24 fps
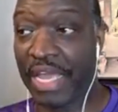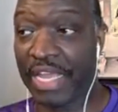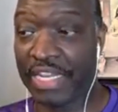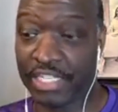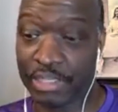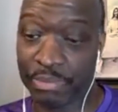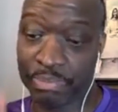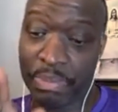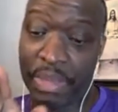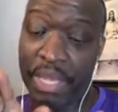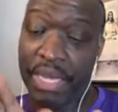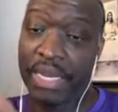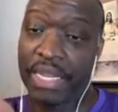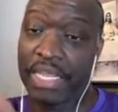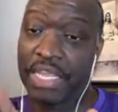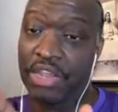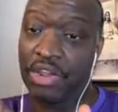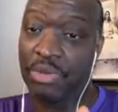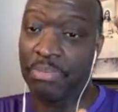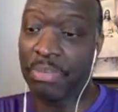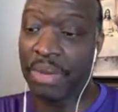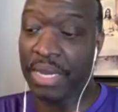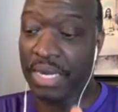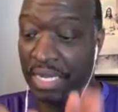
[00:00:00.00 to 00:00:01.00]
and spending
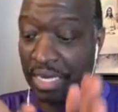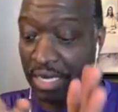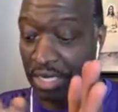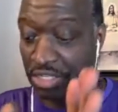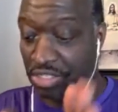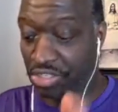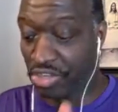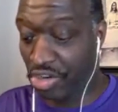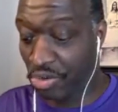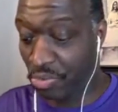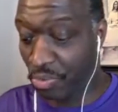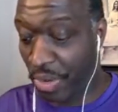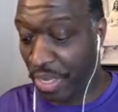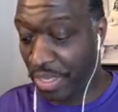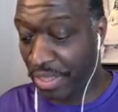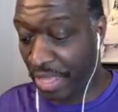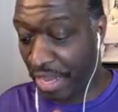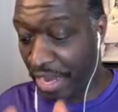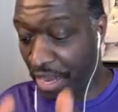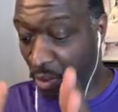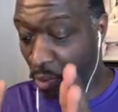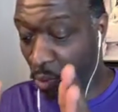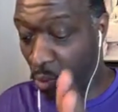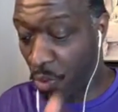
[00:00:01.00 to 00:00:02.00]
your money in a certain way
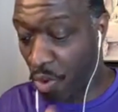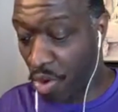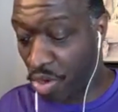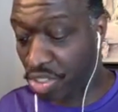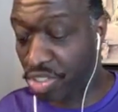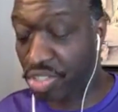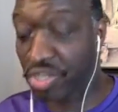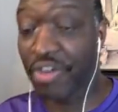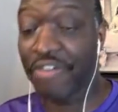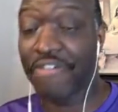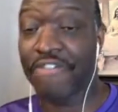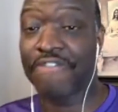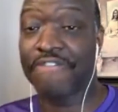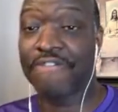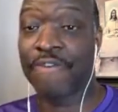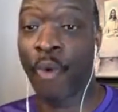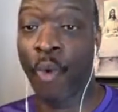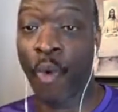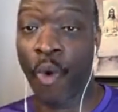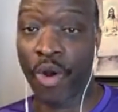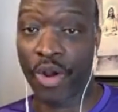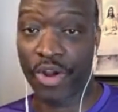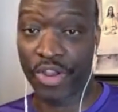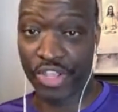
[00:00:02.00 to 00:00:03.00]
that it works
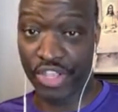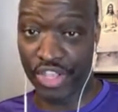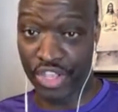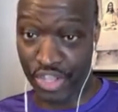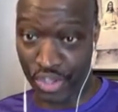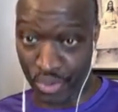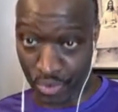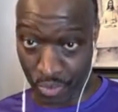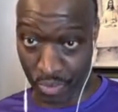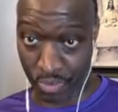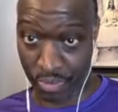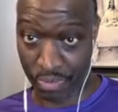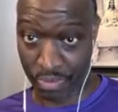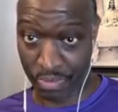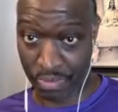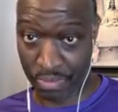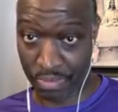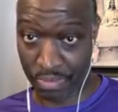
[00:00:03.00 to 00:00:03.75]
for you.